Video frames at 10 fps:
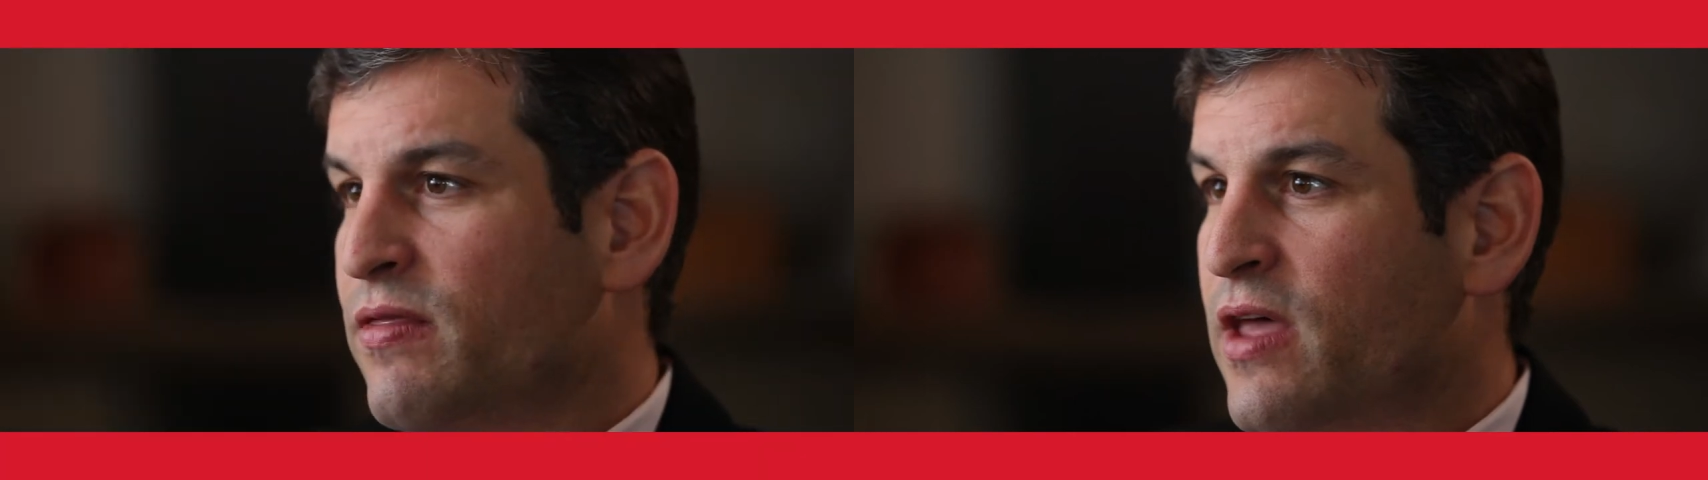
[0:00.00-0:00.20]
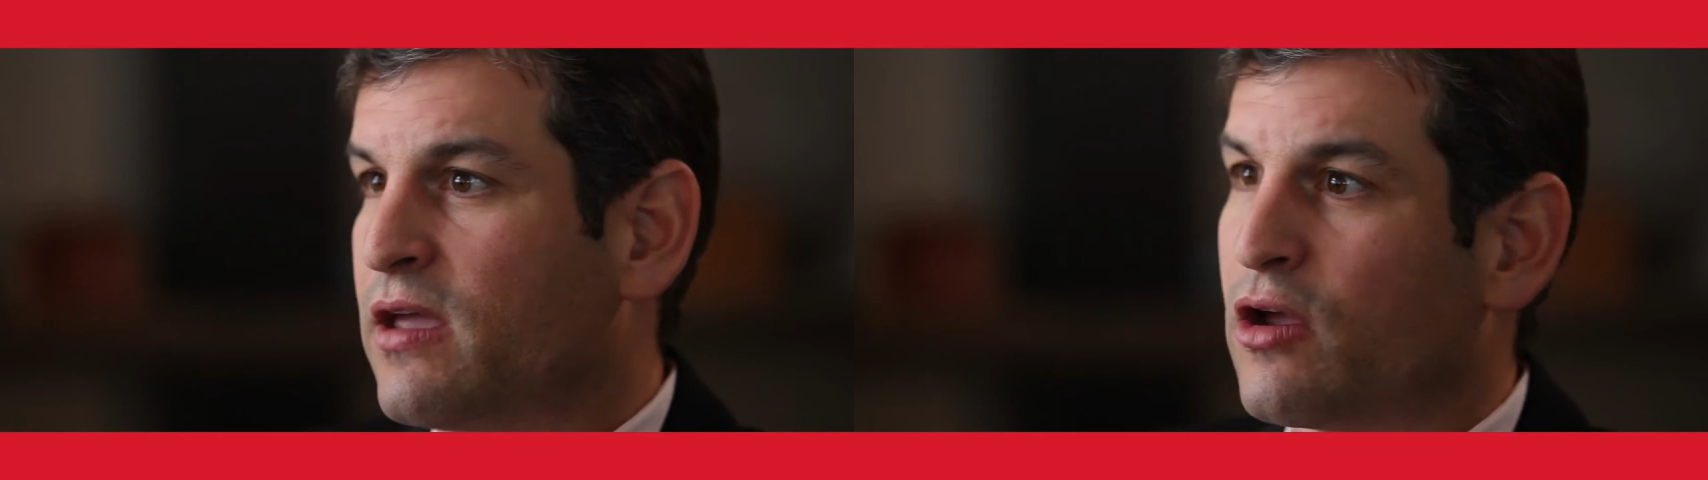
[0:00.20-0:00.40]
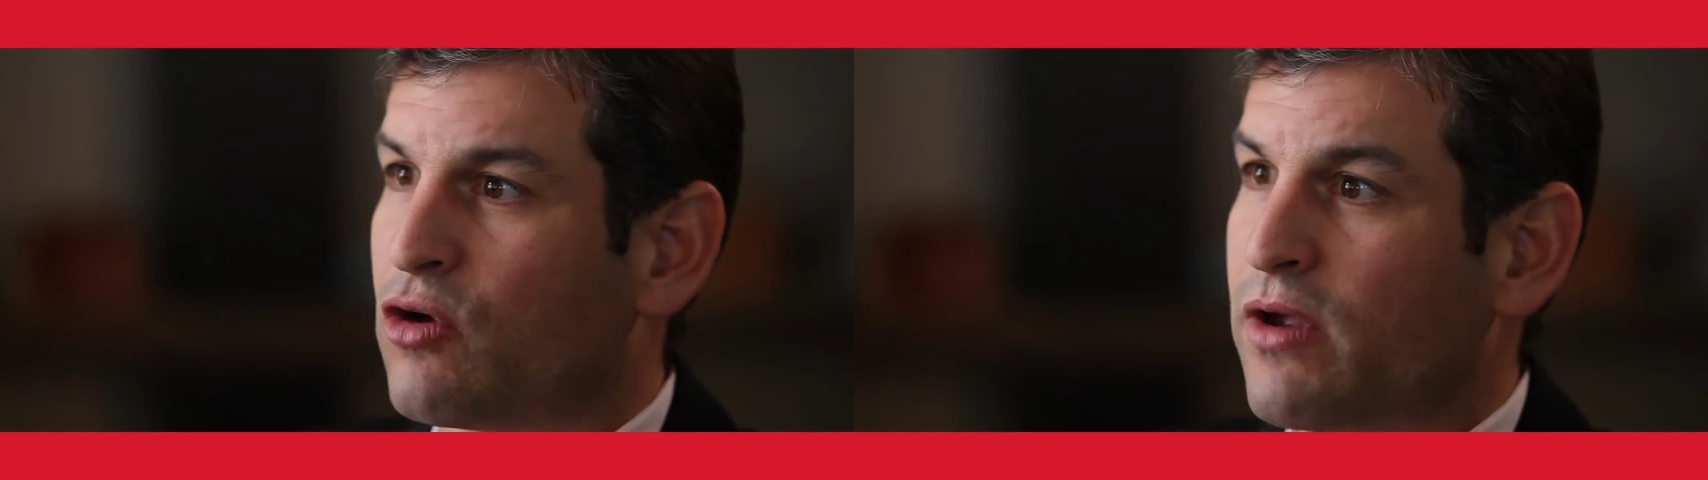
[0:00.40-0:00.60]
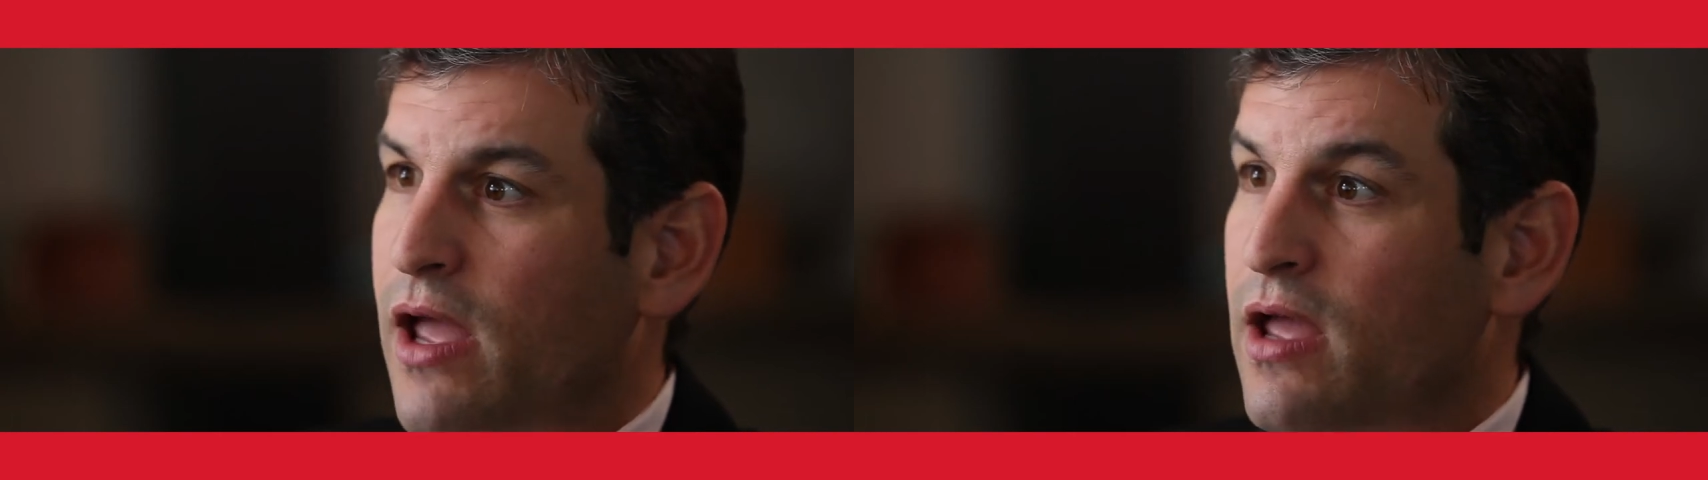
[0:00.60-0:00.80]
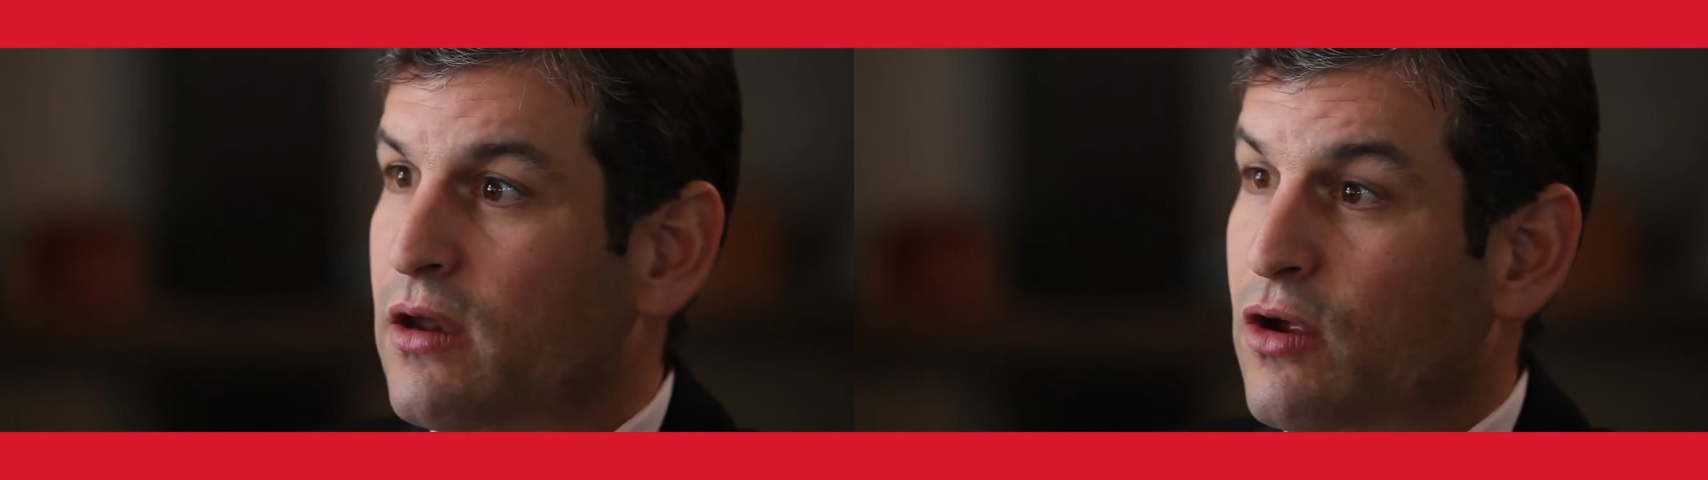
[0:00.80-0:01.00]
they could
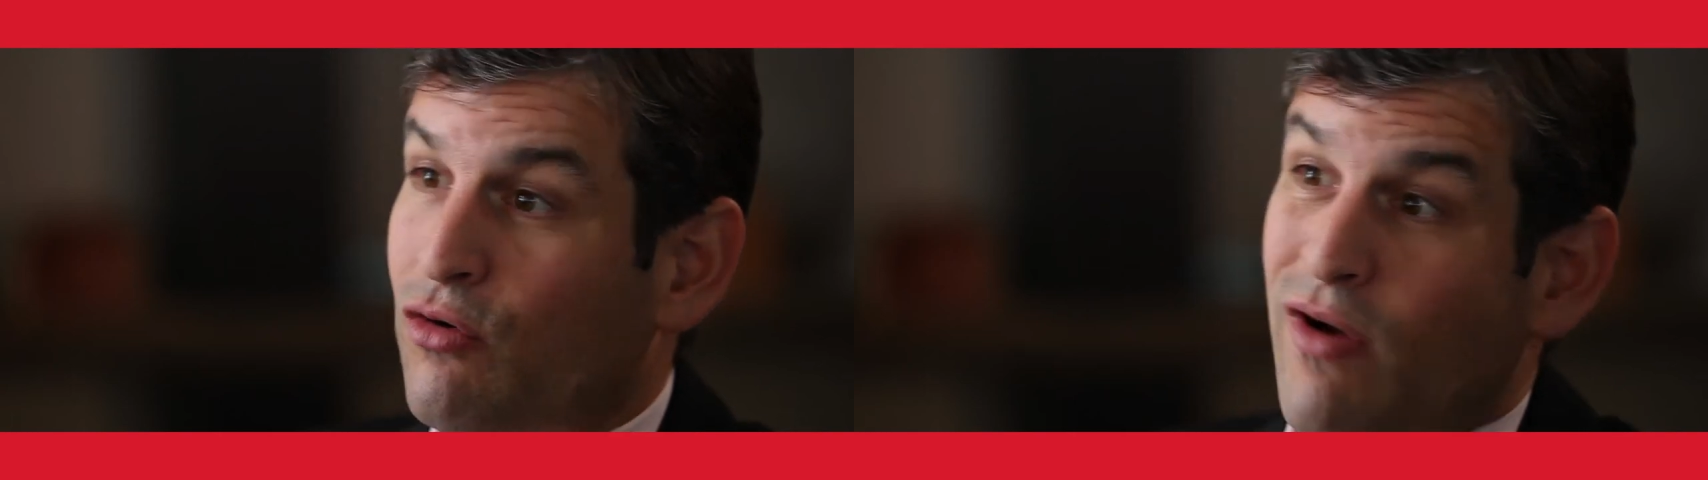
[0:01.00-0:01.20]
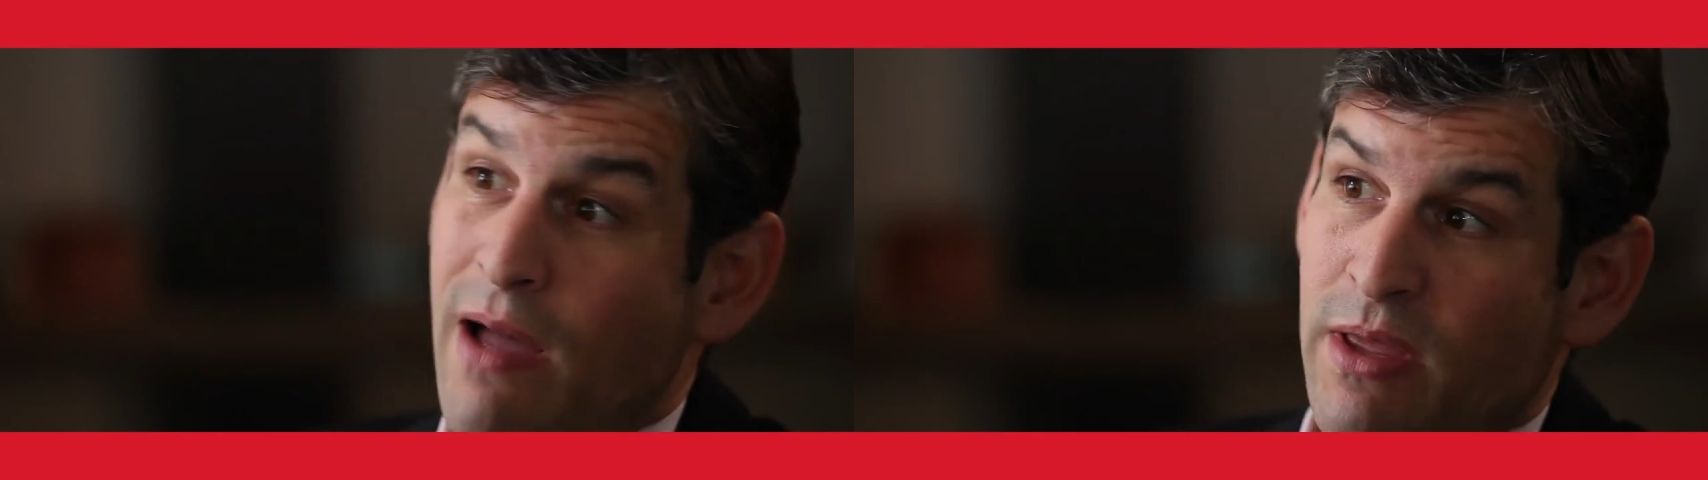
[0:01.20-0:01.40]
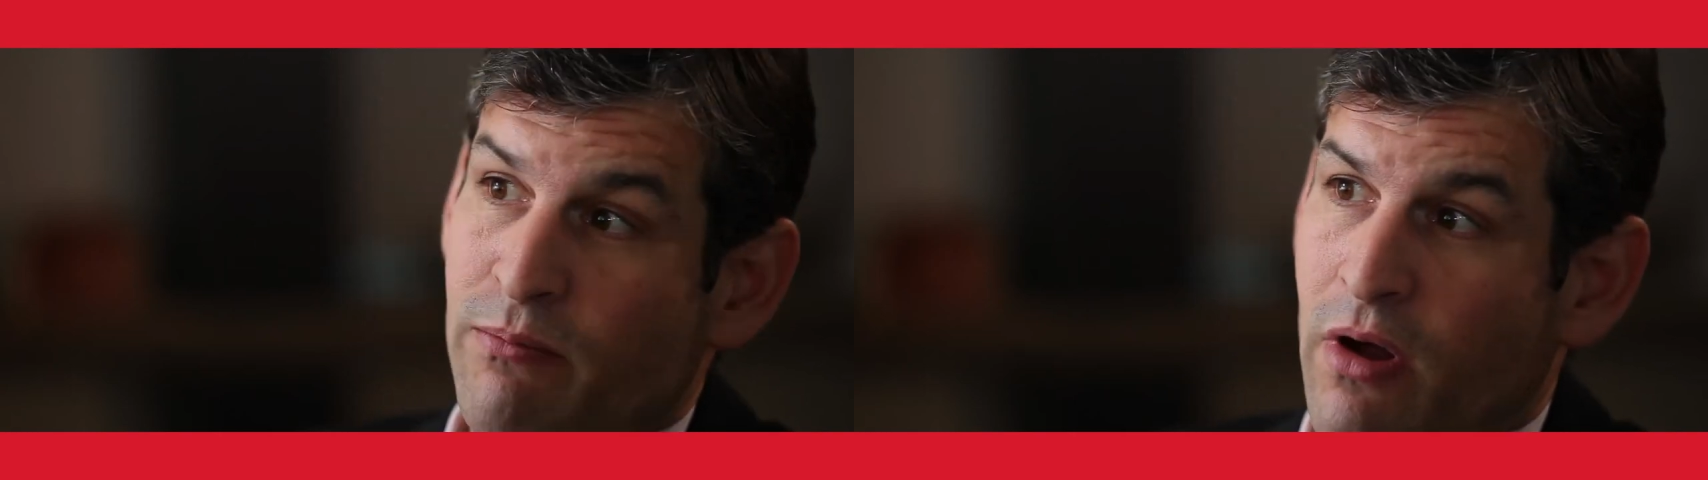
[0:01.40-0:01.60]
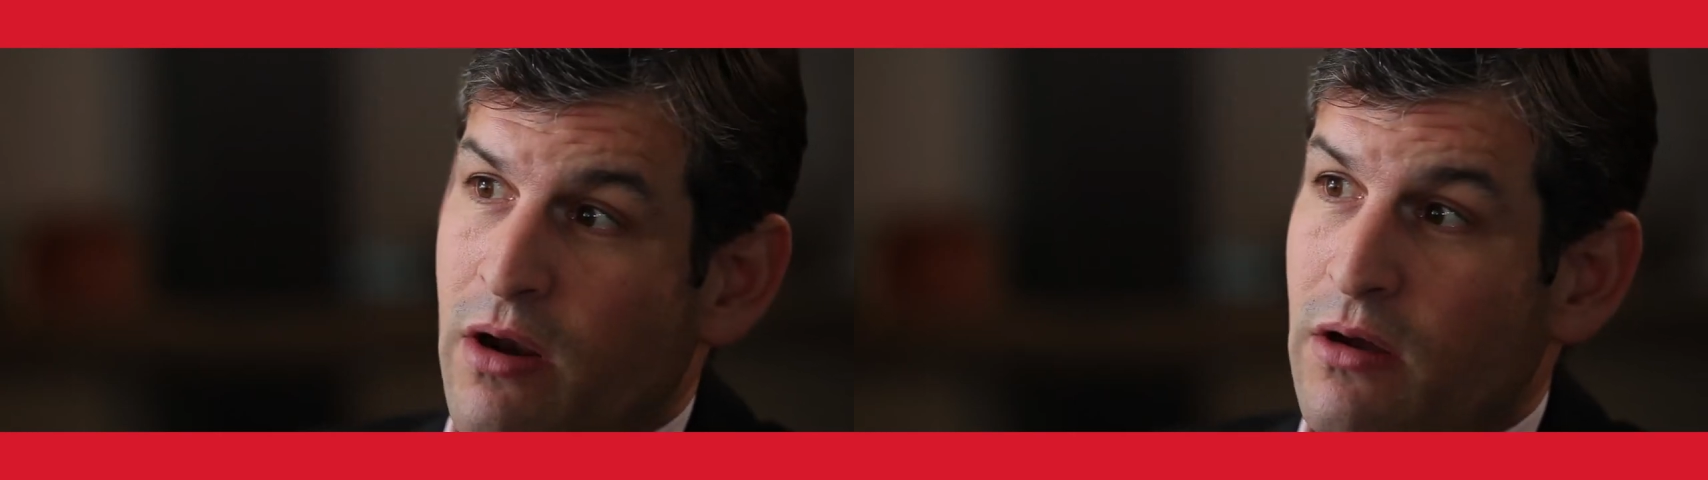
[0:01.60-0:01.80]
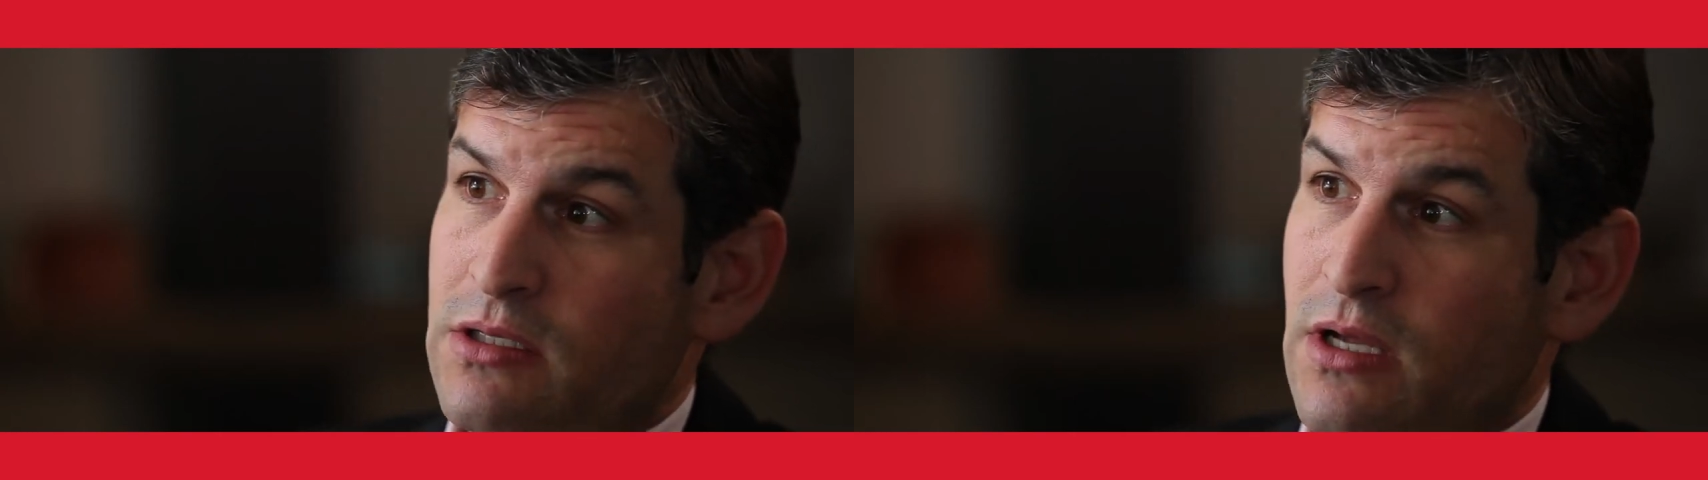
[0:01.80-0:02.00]
create crappy
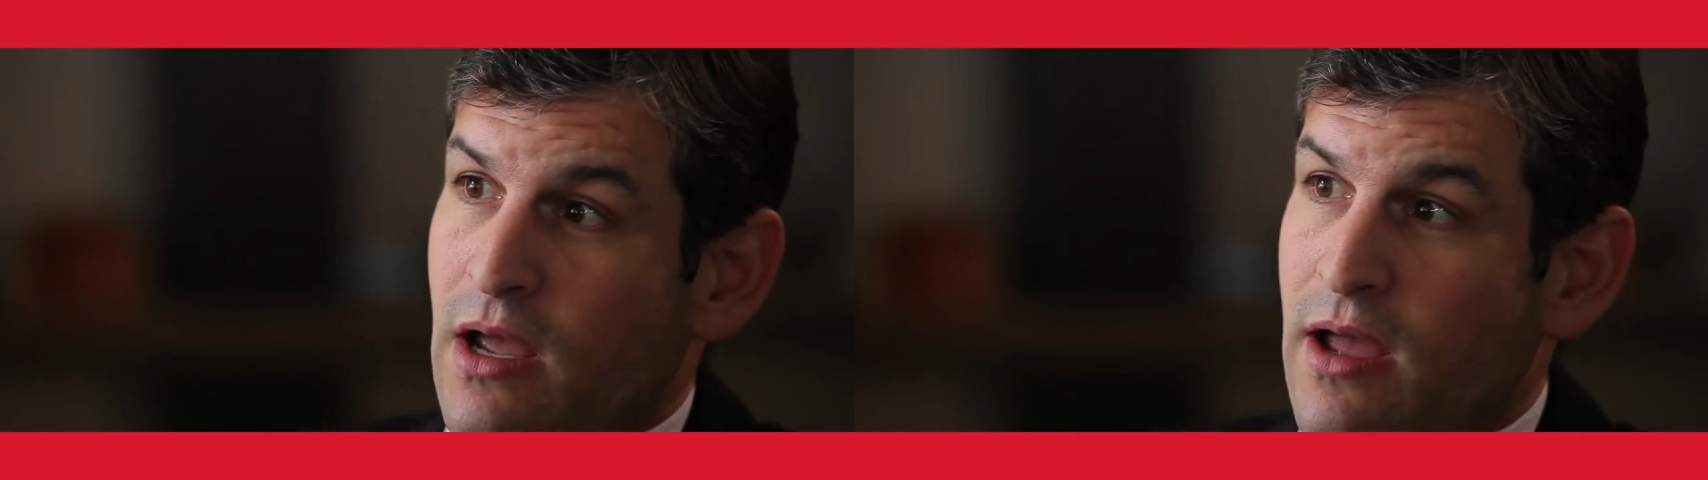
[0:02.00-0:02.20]
products,